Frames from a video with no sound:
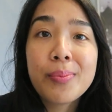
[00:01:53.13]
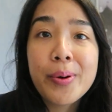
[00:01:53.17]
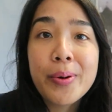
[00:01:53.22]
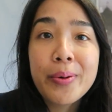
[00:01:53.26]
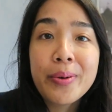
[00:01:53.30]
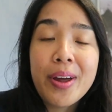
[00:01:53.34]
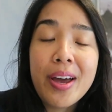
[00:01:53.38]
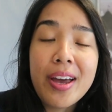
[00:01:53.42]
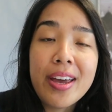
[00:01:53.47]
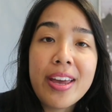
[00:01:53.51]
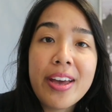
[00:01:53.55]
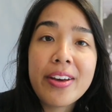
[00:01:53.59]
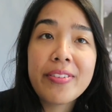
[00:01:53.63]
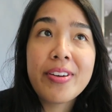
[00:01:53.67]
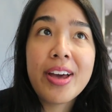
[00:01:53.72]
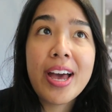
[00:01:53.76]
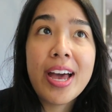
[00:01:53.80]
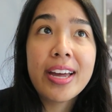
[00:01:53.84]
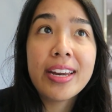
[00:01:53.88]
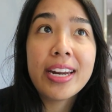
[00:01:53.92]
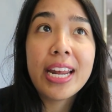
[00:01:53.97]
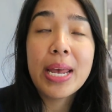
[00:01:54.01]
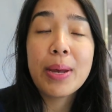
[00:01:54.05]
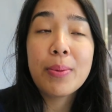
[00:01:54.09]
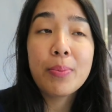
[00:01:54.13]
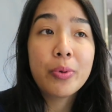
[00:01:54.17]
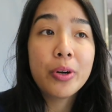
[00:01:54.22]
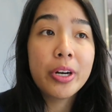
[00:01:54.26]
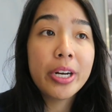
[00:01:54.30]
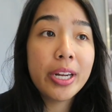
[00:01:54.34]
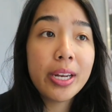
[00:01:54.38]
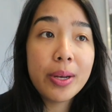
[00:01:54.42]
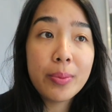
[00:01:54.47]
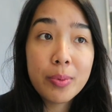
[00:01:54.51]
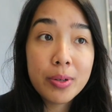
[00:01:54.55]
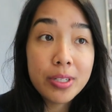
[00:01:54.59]
The beau and I have had a
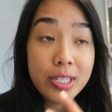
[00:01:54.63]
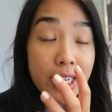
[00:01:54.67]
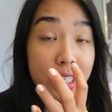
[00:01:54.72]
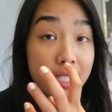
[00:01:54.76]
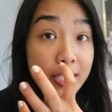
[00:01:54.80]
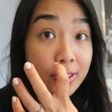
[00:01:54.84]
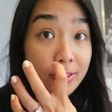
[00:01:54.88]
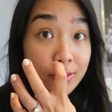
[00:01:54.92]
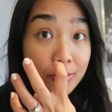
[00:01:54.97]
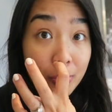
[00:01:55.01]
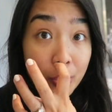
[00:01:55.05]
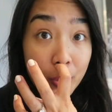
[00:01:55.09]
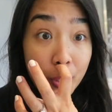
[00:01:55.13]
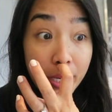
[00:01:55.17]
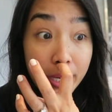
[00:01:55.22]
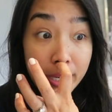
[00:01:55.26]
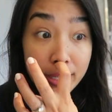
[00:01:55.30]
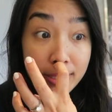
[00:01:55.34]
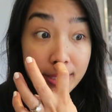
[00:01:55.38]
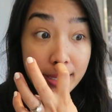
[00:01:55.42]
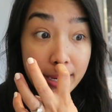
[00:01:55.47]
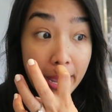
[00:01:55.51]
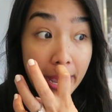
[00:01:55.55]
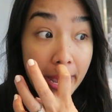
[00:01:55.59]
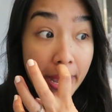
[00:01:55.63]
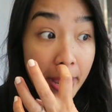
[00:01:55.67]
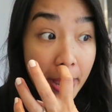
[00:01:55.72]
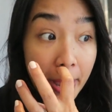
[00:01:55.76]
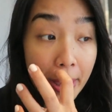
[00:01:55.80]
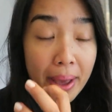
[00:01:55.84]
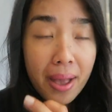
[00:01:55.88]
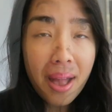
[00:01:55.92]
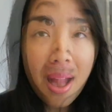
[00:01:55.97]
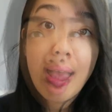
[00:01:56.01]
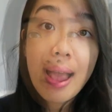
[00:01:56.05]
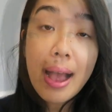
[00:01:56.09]
pretty productive morning
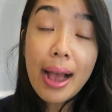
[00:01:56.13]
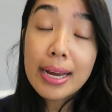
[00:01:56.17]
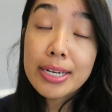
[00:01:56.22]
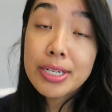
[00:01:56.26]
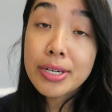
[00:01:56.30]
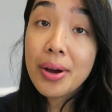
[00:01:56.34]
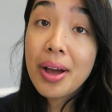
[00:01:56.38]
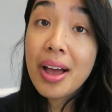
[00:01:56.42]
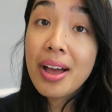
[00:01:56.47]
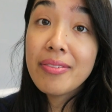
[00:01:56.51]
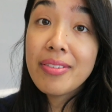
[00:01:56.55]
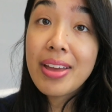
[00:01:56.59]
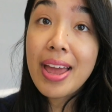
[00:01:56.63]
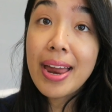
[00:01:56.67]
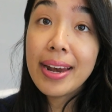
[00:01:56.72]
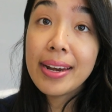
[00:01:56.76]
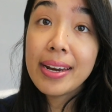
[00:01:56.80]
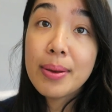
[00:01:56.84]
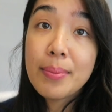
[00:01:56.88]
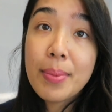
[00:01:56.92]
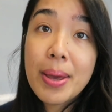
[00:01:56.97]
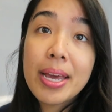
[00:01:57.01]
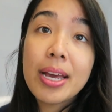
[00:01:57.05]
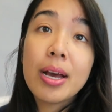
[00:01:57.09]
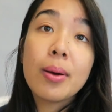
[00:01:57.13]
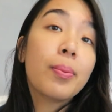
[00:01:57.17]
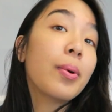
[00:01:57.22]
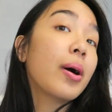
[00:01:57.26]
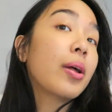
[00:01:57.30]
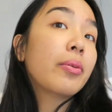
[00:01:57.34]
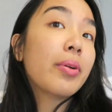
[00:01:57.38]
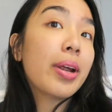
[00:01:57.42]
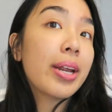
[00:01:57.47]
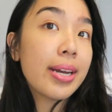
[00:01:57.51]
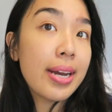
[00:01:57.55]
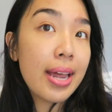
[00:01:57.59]
today. I don't have any makeup
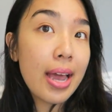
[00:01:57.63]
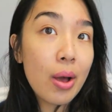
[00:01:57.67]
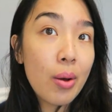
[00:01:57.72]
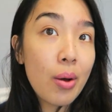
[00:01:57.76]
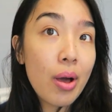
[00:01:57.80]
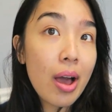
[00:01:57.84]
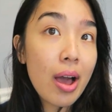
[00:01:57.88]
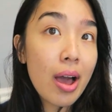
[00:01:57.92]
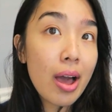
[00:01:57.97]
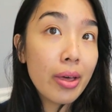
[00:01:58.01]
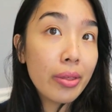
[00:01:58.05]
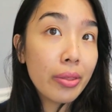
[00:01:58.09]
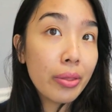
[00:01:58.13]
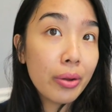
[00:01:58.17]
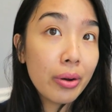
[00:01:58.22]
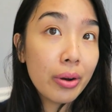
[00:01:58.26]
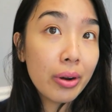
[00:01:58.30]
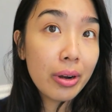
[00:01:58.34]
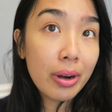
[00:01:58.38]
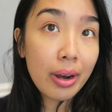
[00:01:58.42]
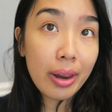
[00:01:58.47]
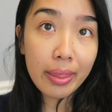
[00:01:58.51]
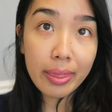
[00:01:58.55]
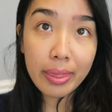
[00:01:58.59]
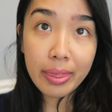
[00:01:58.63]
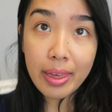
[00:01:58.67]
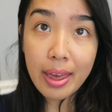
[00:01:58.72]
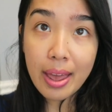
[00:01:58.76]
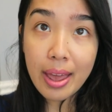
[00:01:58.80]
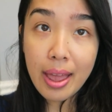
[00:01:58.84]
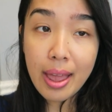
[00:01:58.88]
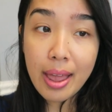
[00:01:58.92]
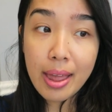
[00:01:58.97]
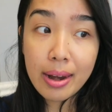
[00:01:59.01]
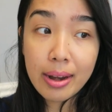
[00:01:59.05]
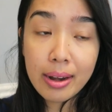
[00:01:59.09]
on right now other
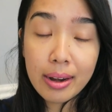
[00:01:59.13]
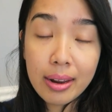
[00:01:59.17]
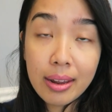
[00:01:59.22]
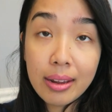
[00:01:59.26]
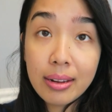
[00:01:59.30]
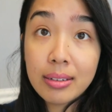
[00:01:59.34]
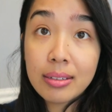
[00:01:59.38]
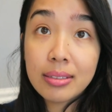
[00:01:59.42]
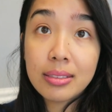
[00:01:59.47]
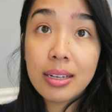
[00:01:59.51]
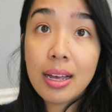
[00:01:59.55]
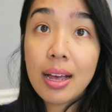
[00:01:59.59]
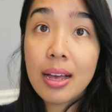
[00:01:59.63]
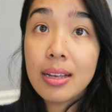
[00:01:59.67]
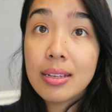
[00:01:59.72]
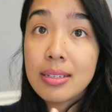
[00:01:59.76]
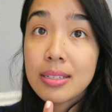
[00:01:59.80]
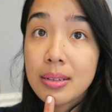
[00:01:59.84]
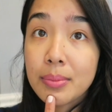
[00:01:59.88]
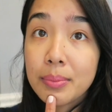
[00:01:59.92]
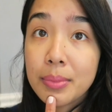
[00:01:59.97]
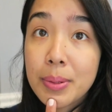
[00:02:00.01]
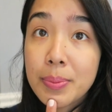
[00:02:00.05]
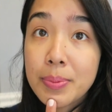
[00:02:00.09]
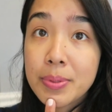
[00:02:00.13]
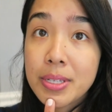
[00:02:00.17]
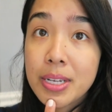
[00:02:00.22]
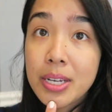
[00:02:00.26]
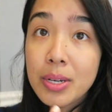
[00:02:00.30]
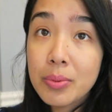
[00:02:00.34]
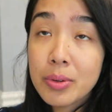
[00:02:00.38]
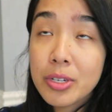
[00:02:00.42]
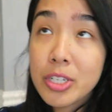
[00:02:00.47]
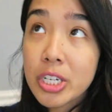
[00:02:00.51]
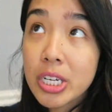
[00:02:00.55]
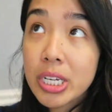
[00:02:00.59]
than some
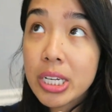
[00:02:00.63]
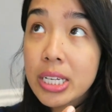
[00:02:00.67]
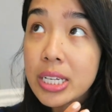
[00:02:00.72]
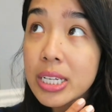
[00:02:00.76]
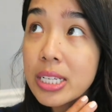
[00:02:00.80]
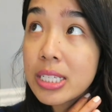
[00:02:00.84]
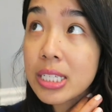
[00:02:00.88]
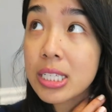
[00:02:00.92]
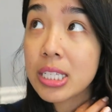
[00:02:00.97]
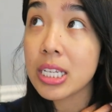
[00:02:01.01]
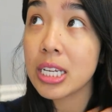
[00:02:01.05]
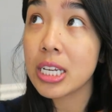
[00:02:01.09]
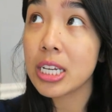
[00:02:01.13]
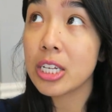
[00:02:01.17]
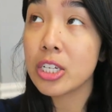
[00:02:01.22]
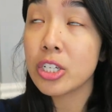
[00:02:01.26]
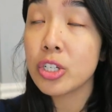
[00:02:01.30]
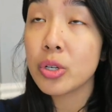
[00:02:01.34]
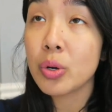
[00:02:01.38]
lipstick, which is the